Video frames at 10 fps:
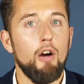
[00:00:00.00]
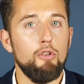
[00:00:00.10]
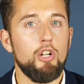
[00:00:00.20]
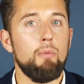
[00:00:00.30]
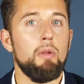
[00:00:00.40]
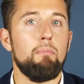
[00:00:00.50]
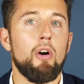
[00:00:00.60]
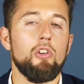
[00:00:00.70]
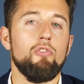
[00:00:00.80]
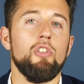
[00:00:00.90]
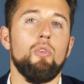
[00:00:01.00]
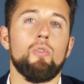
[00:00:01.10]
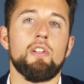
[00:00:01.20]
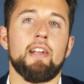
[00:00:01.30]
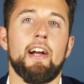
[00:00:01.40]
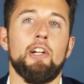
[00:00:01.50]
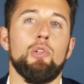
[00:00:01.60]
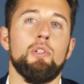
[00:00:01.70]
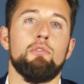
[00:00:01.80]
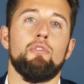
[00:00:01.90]
A will can be partly or
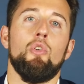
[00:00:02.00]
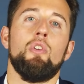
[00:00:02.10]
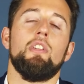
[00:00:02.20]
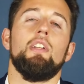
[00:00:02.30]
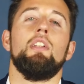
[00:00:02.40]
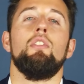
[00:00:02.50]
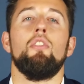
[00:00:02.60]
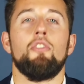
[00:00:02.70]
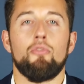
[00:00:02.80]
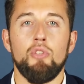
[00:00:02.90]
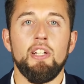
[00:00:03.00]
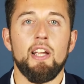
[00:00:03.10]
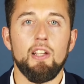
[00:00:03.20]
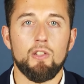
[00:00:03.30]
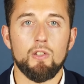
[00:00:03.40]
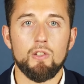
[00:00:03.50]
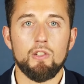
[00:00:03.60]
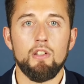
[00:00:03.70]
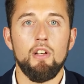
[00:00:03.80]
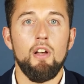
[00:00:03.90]
entirely revoked in three
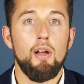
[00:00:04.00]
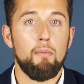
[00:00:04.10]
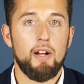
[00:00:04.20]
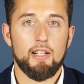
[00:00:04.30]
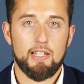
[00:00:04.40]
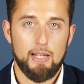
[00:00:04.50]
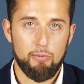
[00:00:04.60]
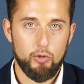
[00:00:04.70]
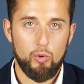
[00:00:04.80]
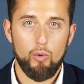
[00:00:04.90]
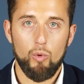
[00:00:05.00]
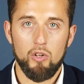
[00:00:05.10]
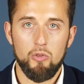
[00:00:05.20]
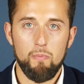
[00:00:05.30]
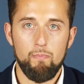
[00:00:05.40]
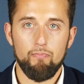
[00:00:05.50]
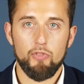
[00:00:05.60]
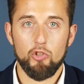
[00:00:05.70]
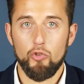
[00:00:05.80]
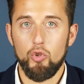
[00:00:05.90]
cases by a subsequent will,
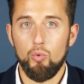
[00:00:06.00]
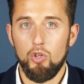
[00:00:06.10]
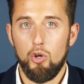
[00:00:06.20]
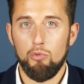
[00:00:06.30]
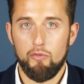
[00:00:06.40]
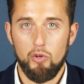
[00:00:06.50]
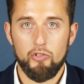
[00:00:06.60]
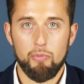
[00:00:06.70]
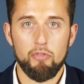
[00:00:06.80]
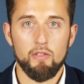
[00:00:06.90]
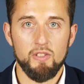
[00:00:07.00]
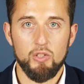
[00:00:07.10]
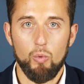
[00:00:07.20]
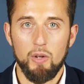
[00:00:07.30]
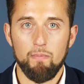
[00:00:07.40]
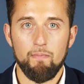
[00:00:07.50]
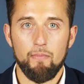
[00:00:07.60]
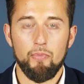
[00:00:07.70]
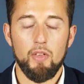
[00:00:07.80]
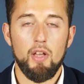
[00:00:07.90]
your new will revokes the previous one,
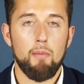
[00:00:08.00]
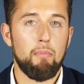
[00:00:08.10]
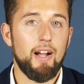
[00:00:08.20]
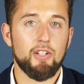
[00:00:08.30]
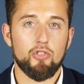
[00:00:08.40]
by